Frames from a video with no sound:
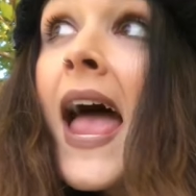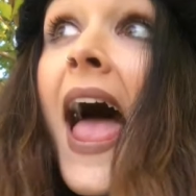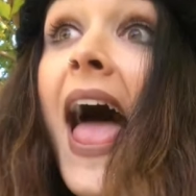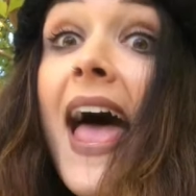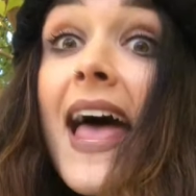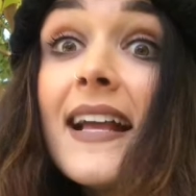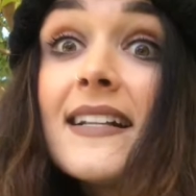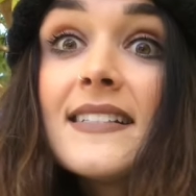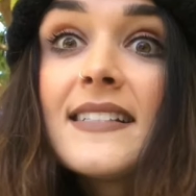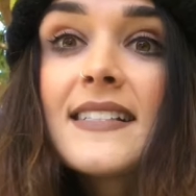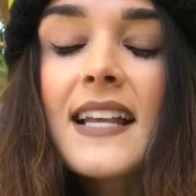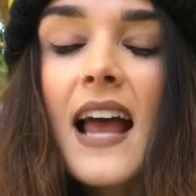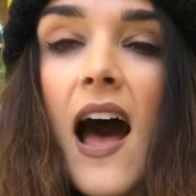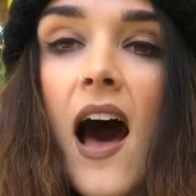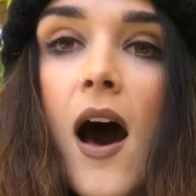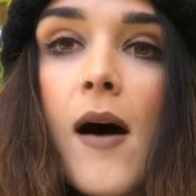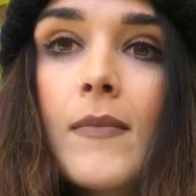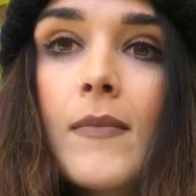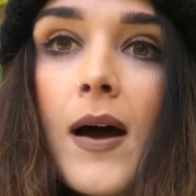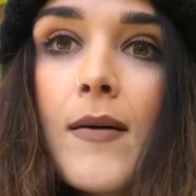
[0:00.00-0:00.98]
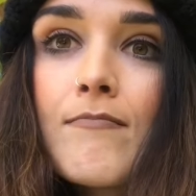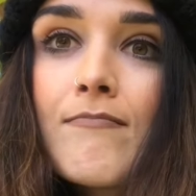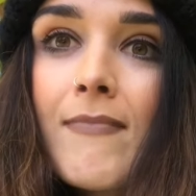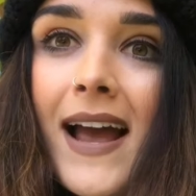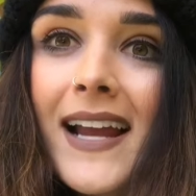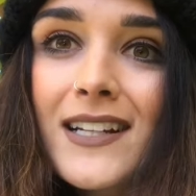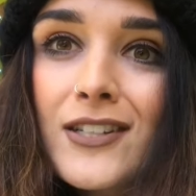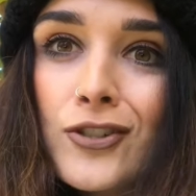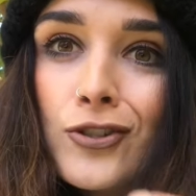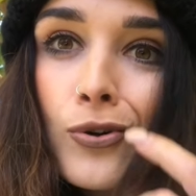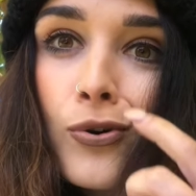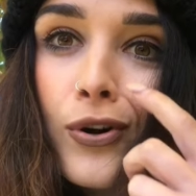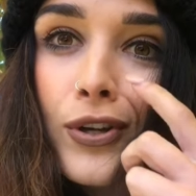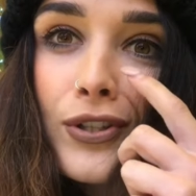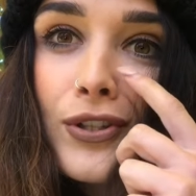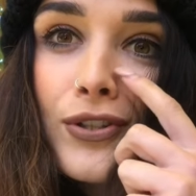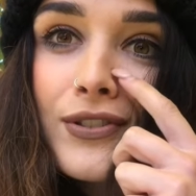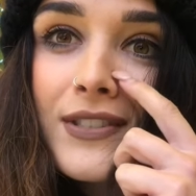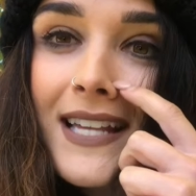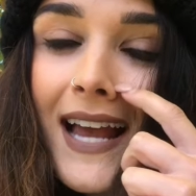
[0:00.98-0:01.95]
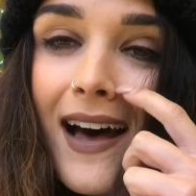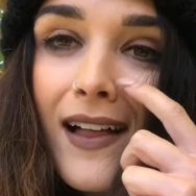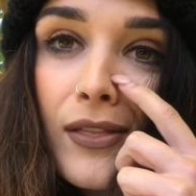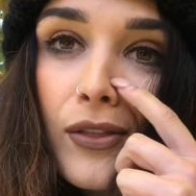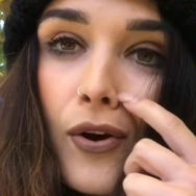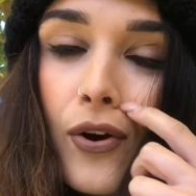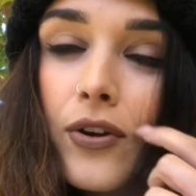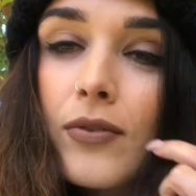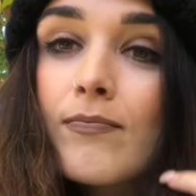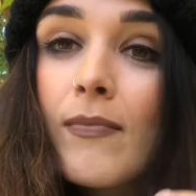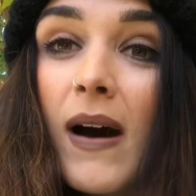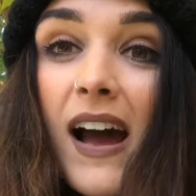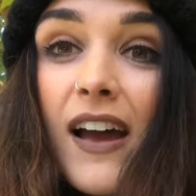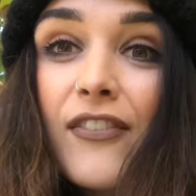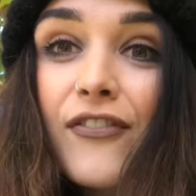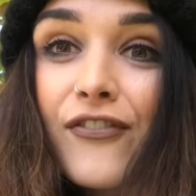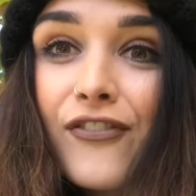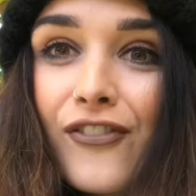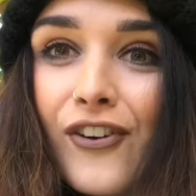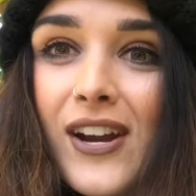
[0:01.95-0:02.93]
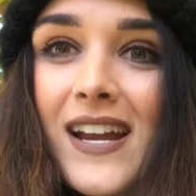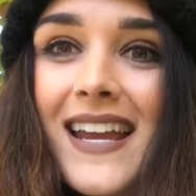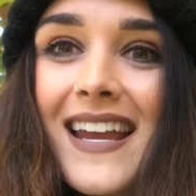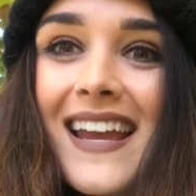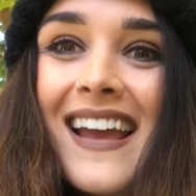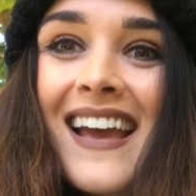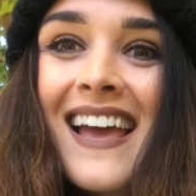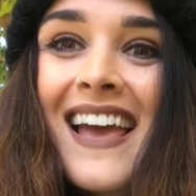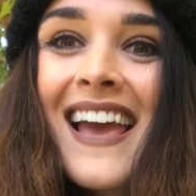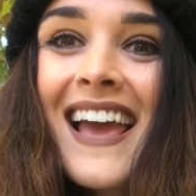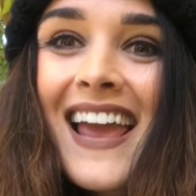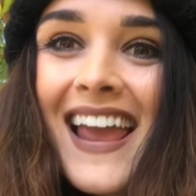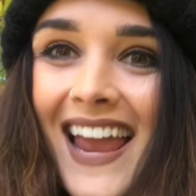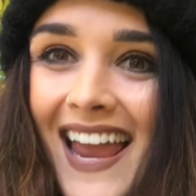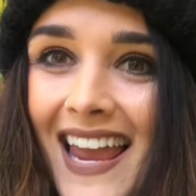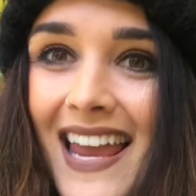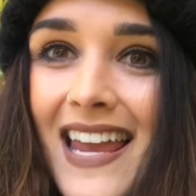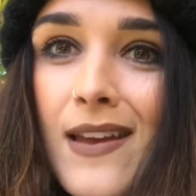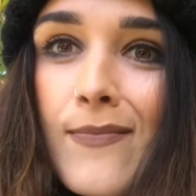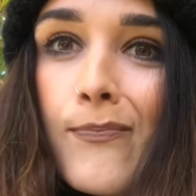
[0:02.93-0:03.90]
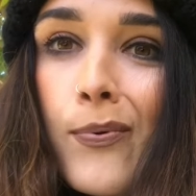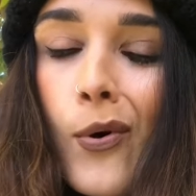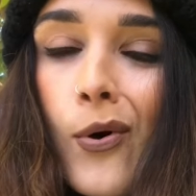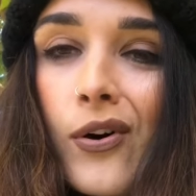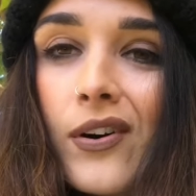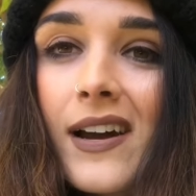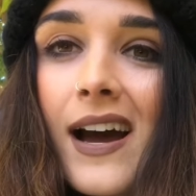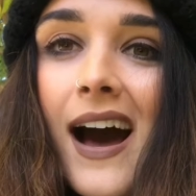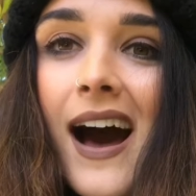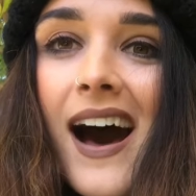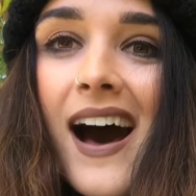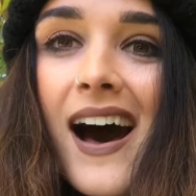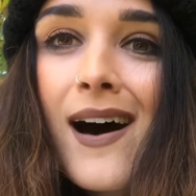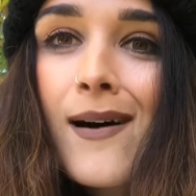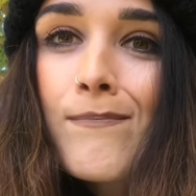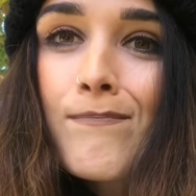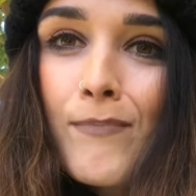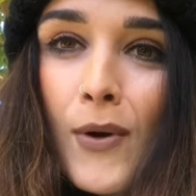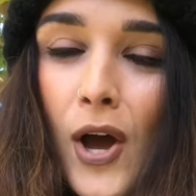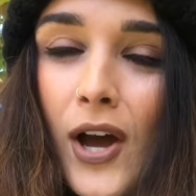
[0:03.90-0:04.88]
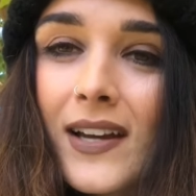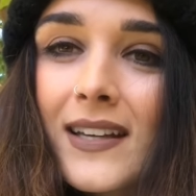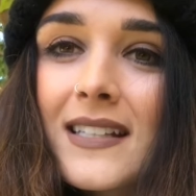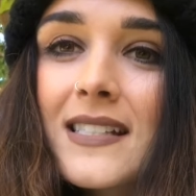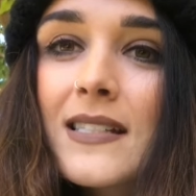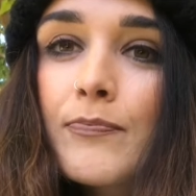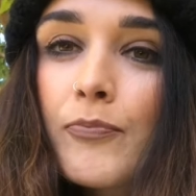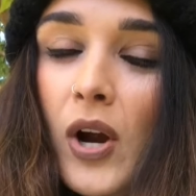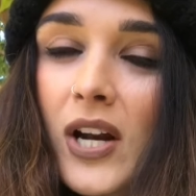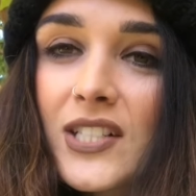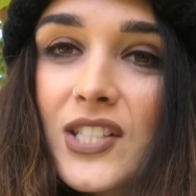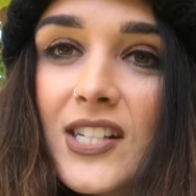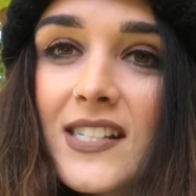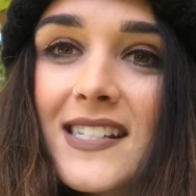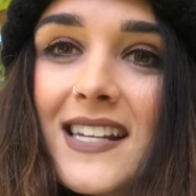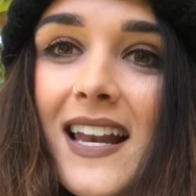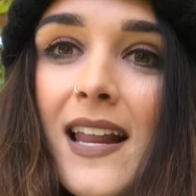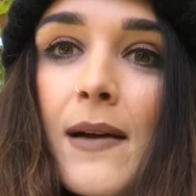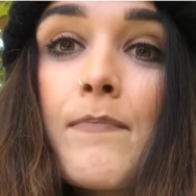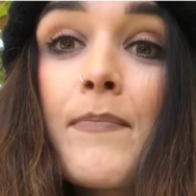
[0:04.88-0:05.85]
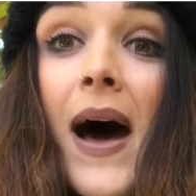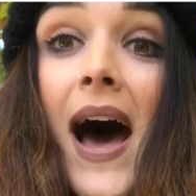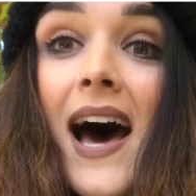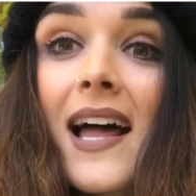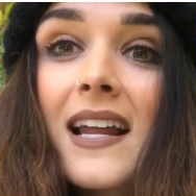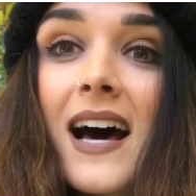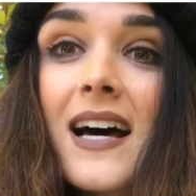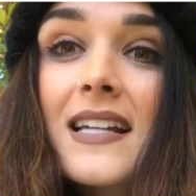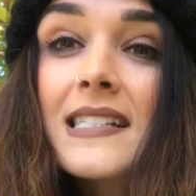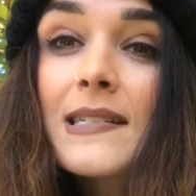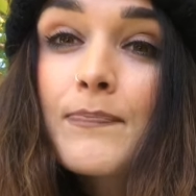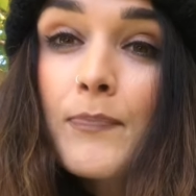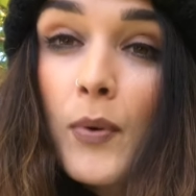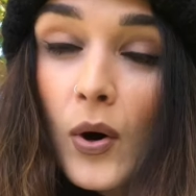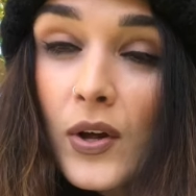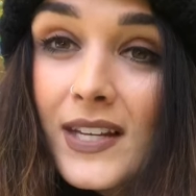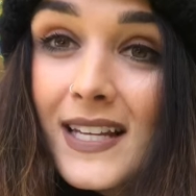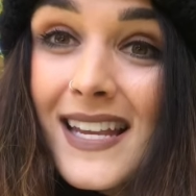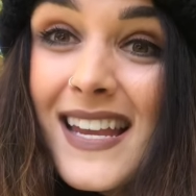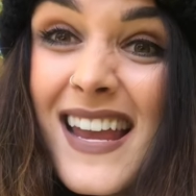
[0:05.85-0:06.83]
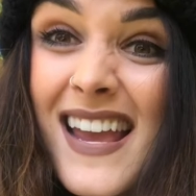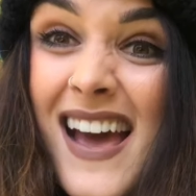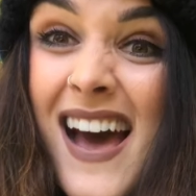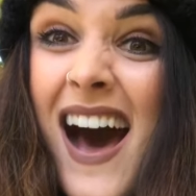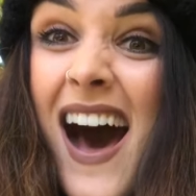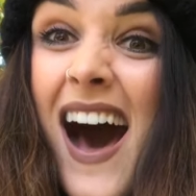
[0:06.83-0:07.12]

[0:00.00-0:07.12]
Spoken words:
And make sure you download my free ebook, Burgers, Brunches, and a Badass Body.